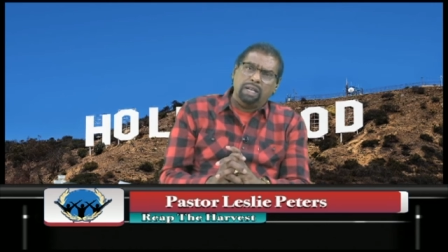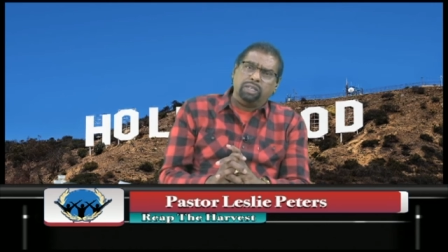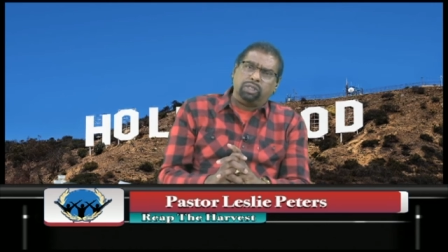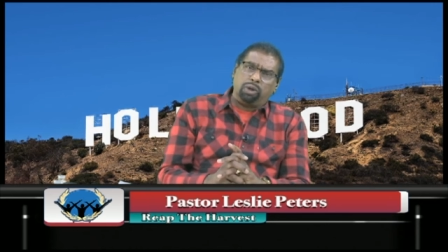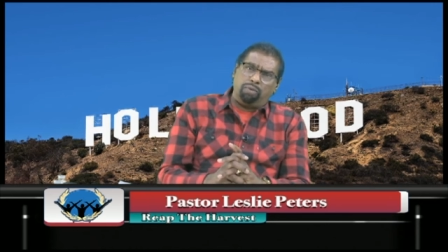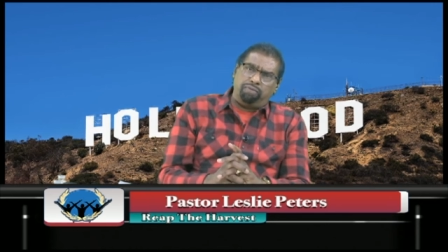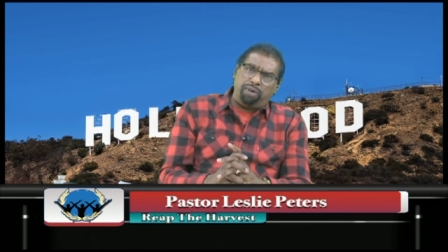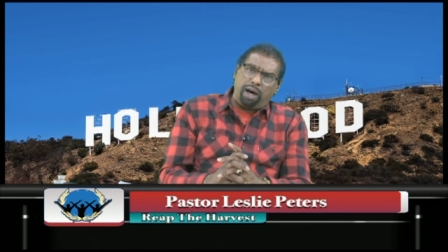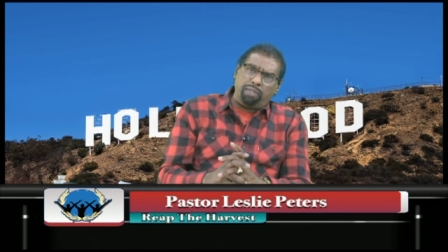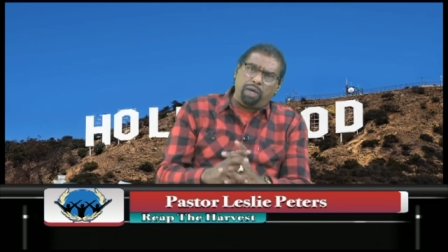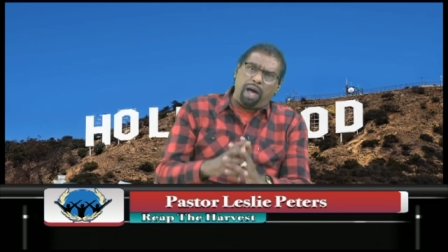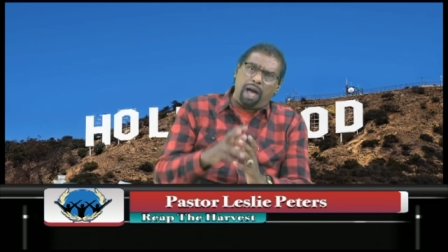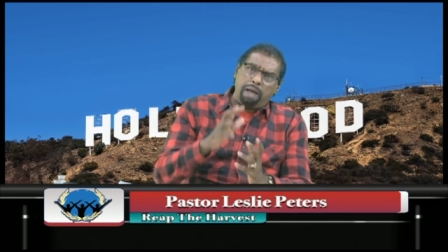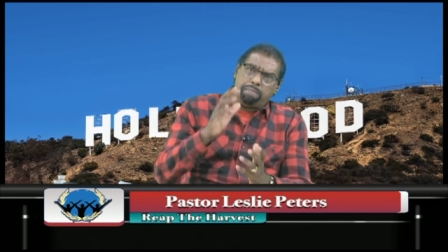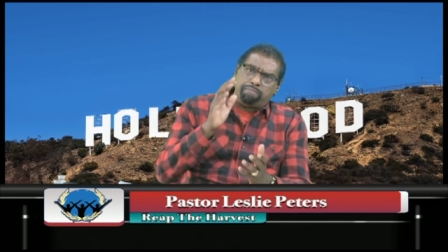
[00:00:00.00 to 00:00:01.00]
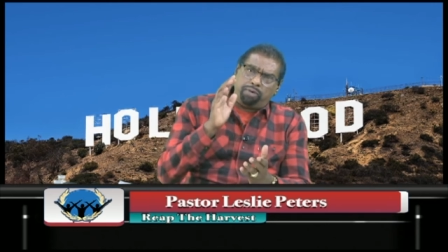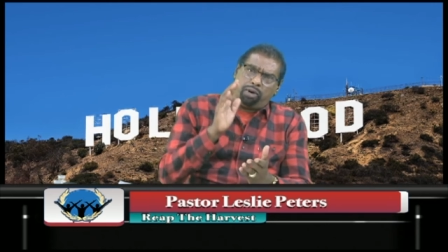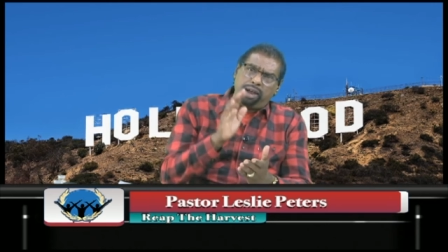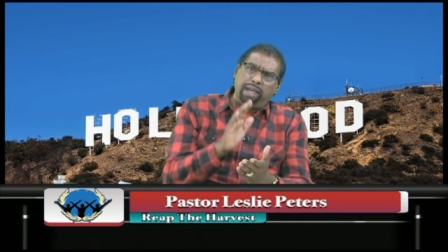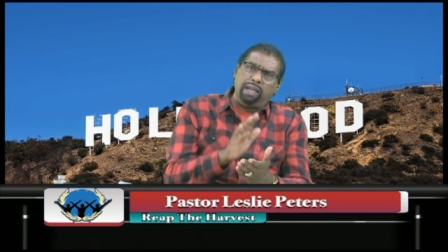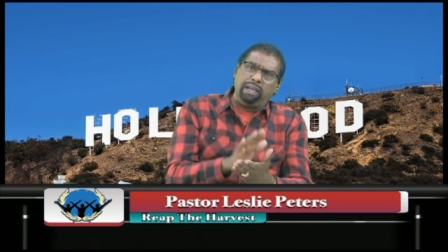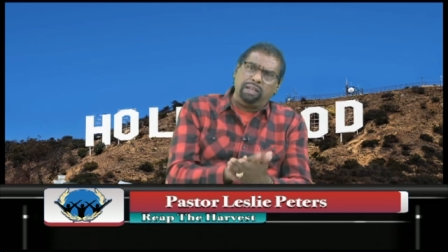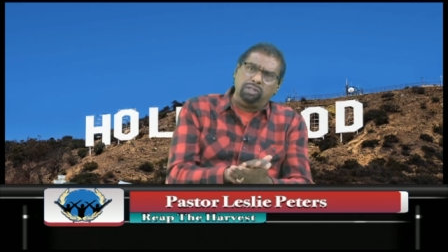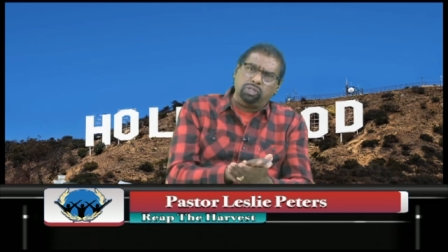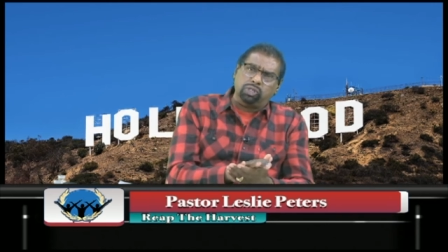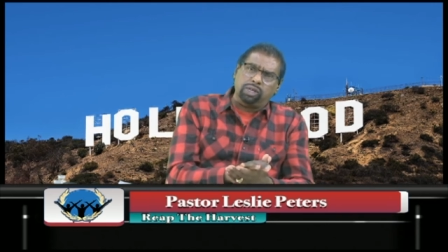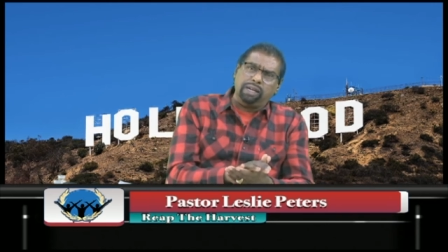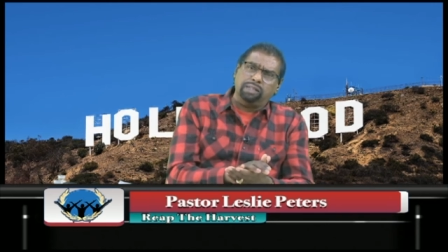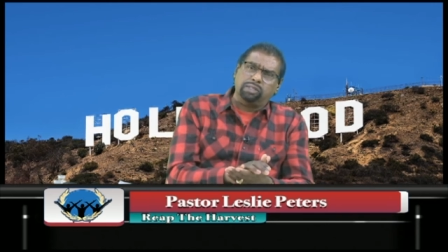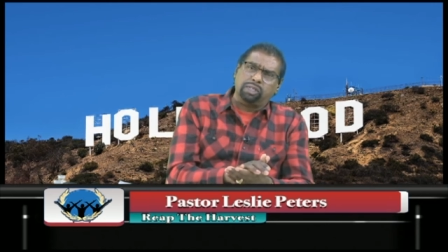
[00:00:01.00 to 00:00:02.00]
So, Father, I pray in
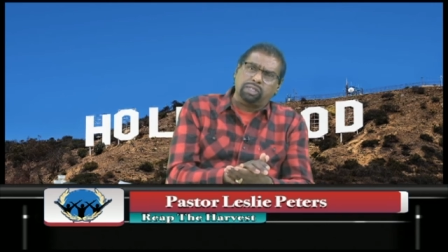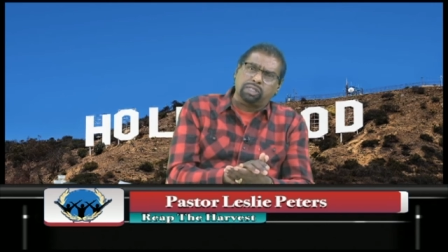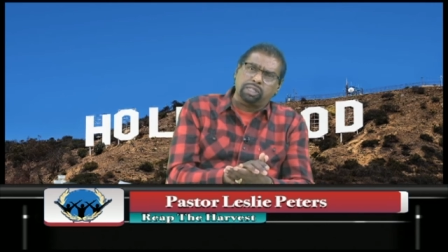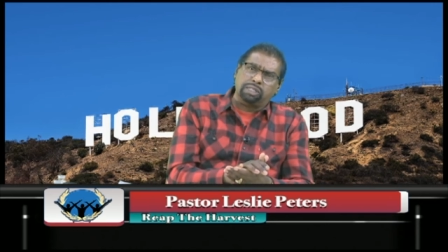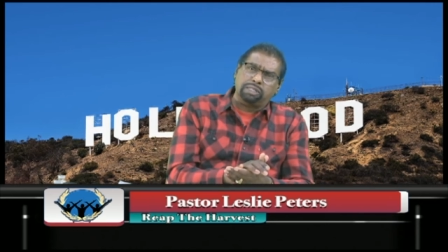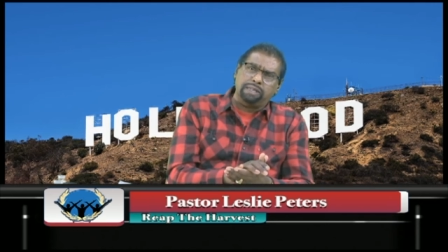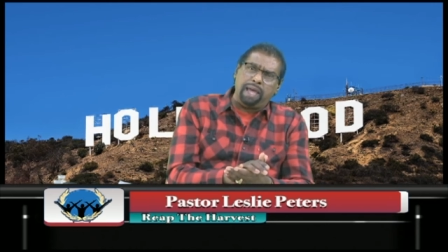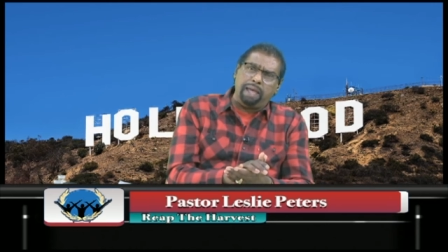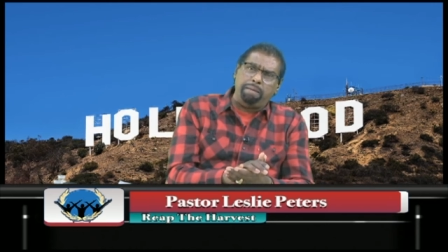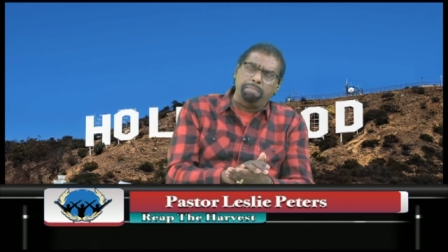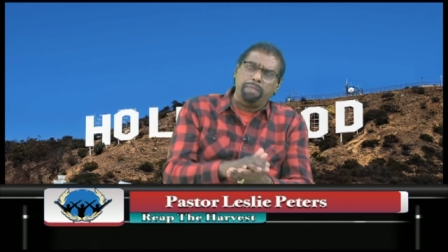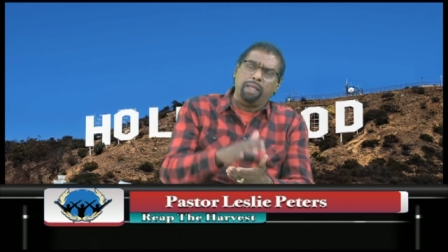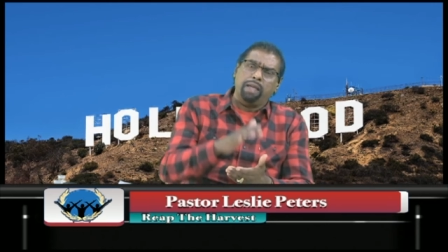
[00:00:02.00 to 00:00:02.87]
Jesus' name